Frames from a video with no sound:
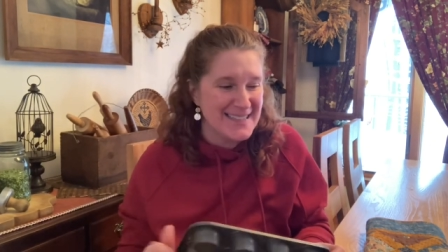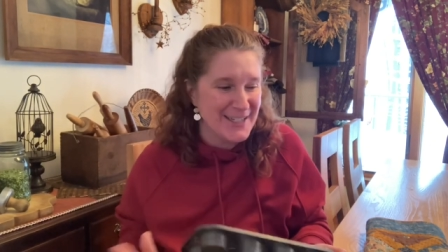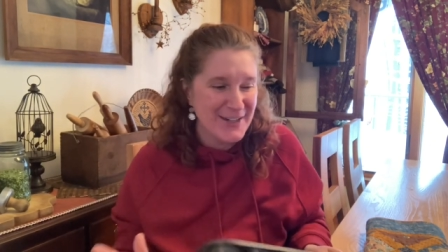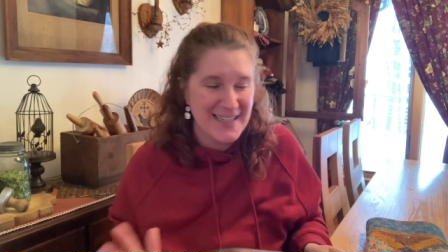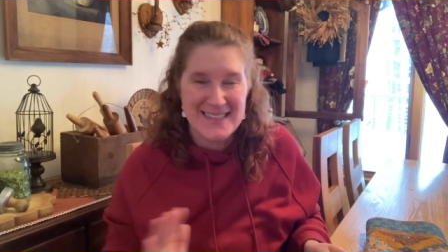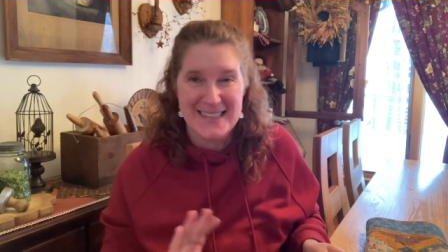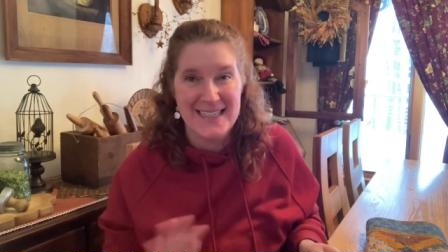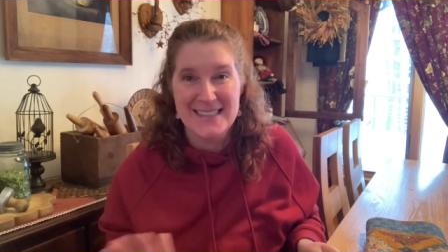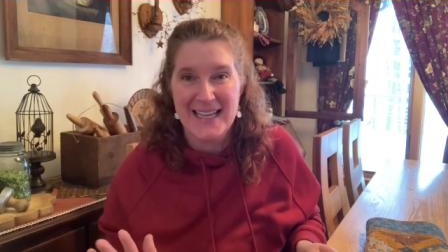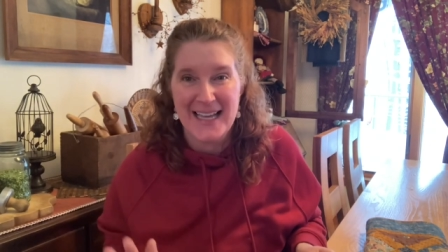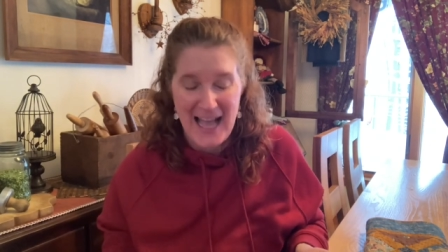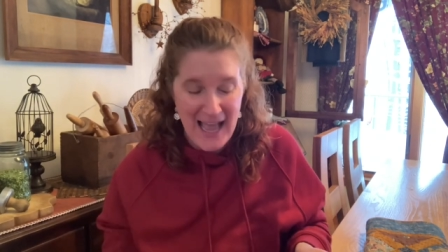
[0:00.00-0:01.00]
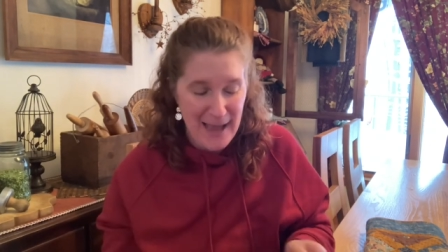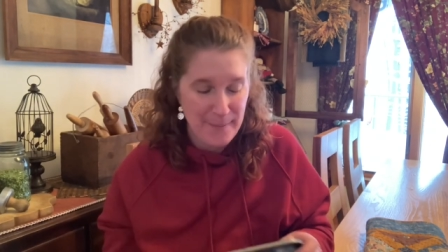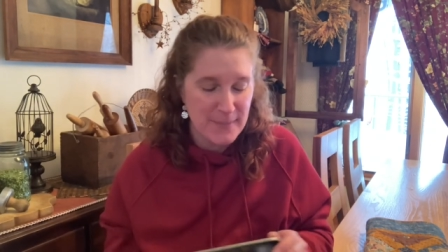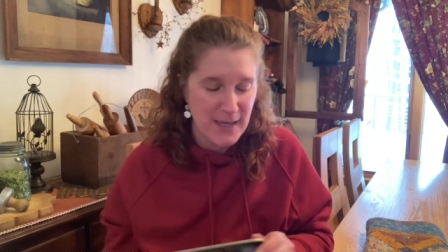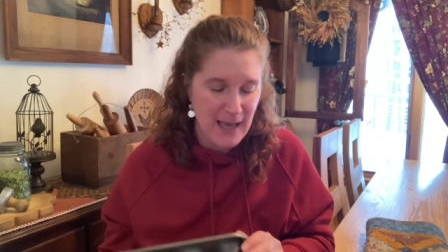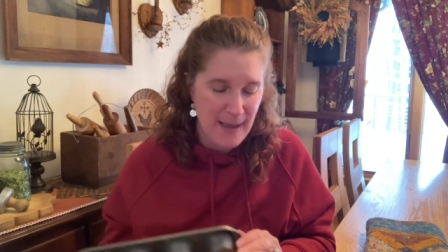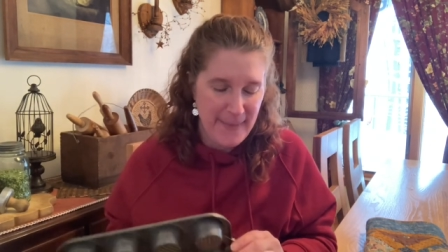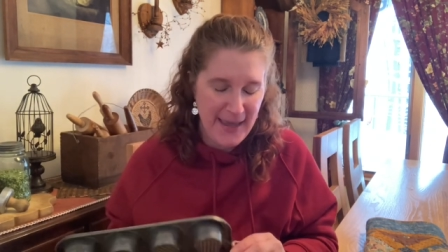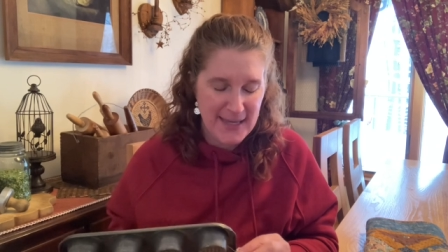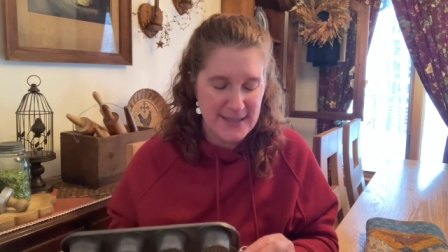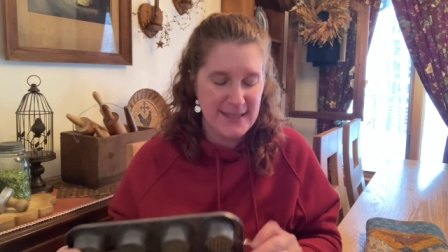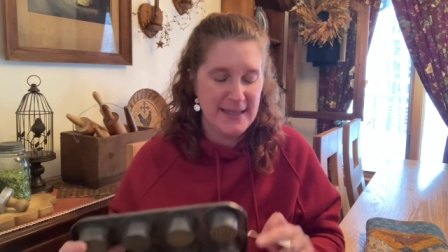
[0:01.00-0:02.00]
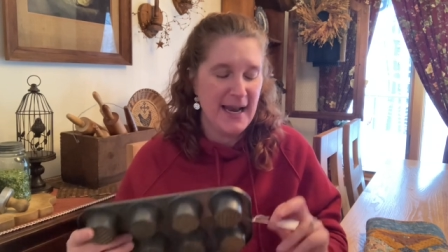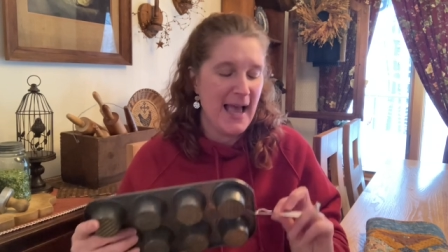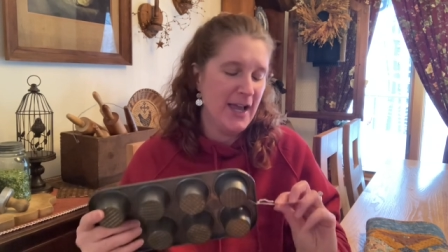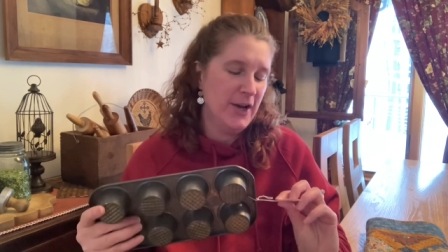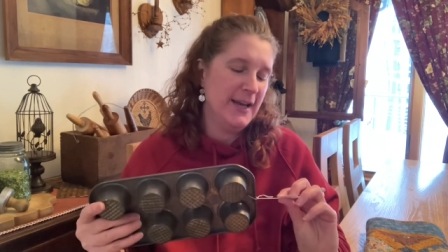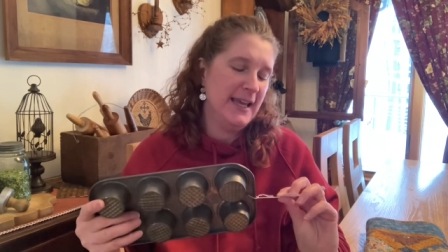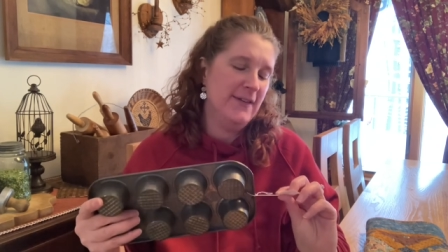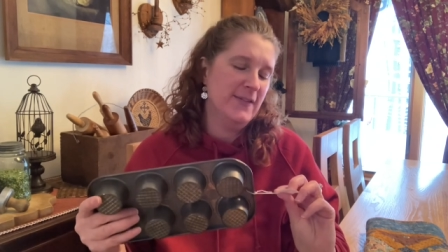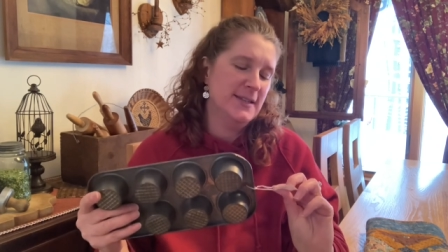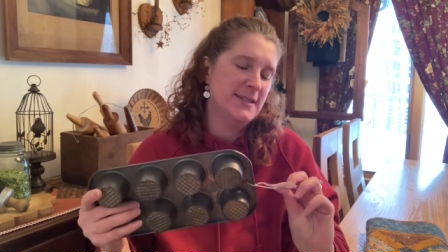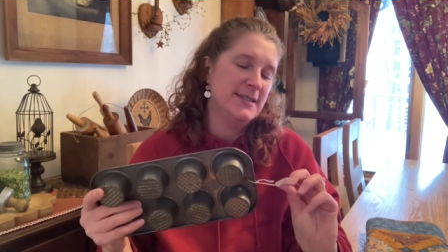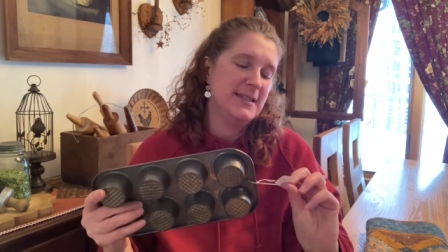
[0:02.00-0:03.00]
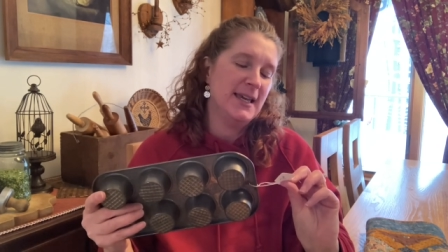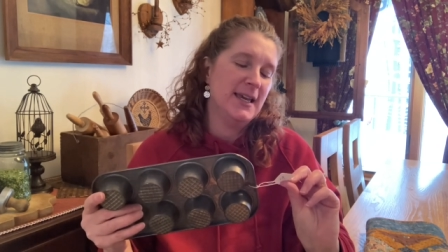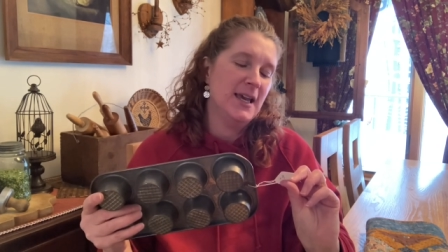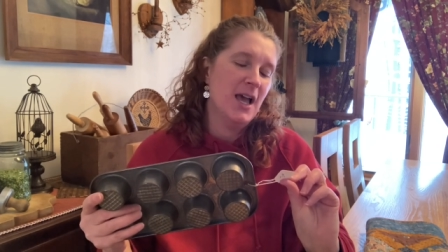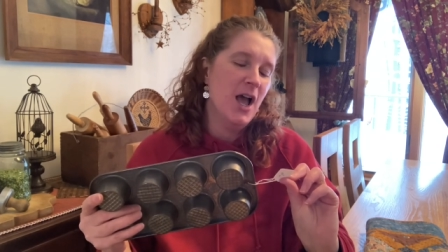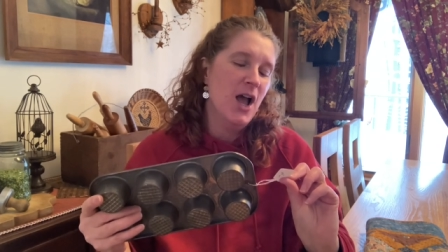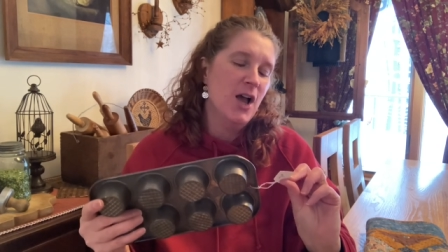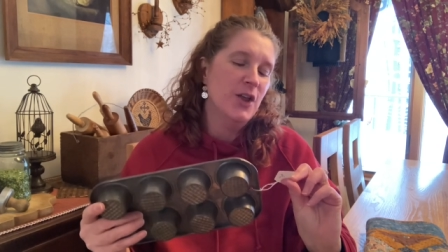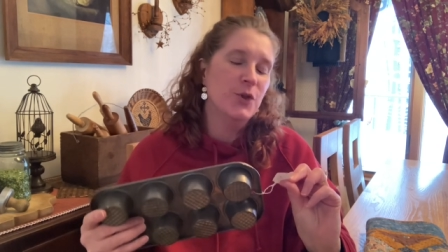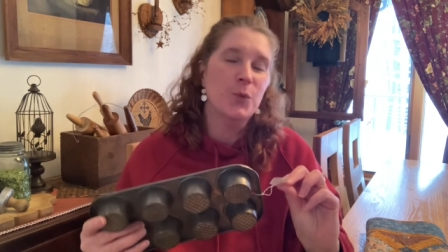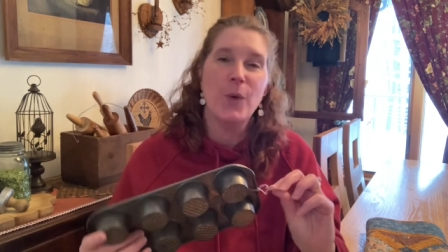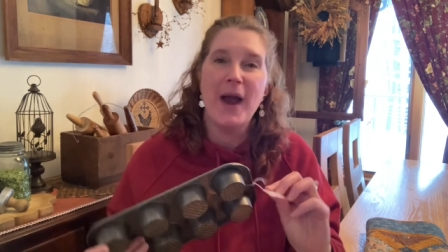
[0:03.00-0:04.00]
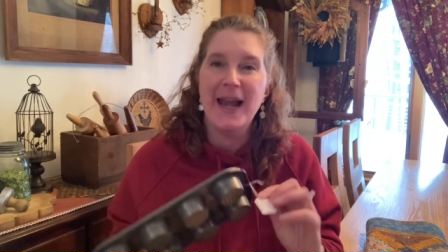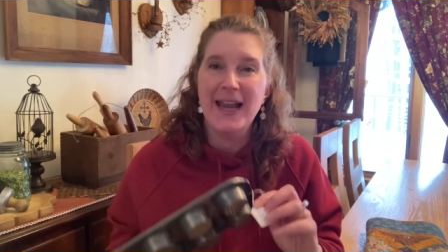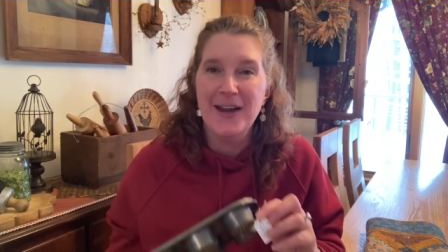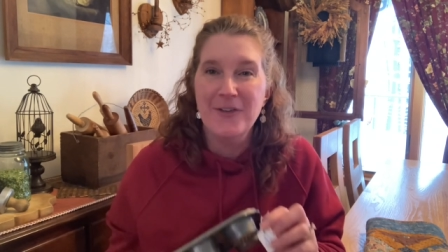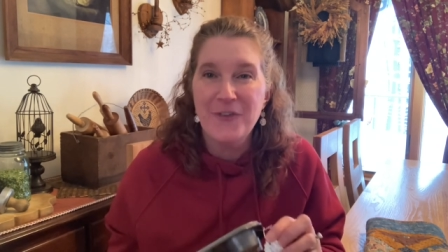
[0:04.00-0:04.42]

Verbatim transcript: Seriously, it's like I'm amazed that I could even see the writing